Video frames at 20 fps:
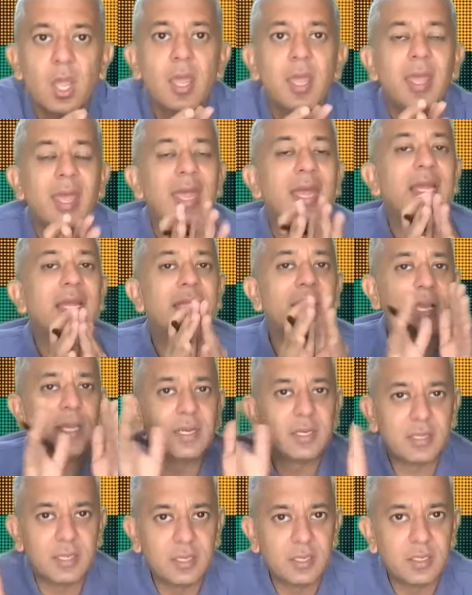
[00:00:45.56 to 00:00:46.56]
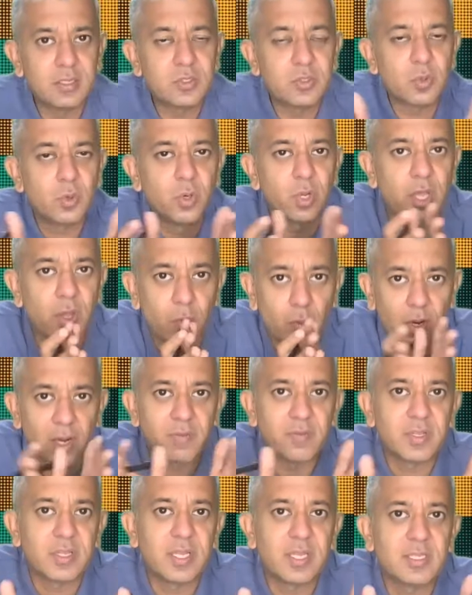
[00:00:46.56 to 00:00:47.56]
entire things, okay, whatever
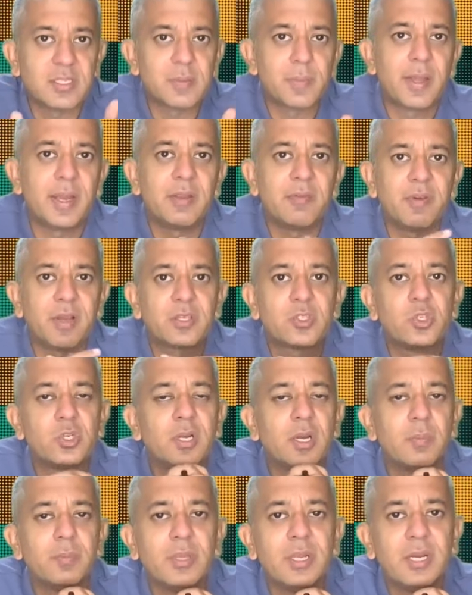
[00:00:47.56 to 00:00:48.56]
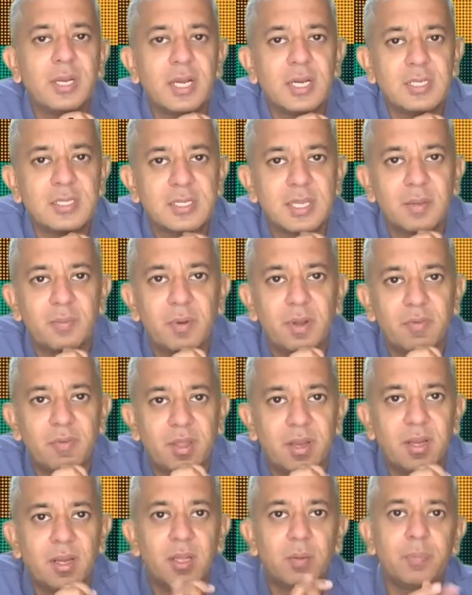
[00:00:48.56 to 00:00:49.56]
things a manufacturing company does can be divided
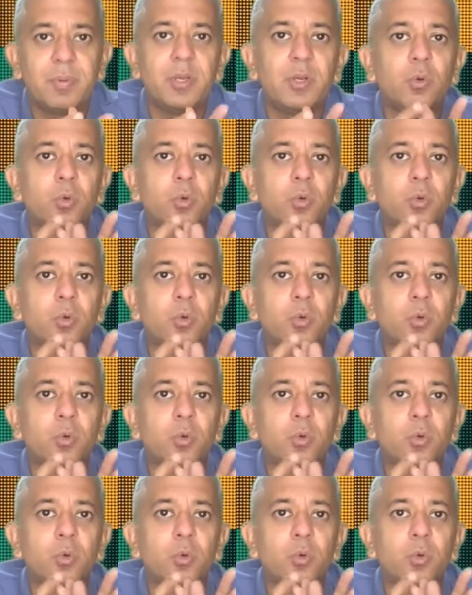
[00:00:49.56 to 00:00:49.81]
up into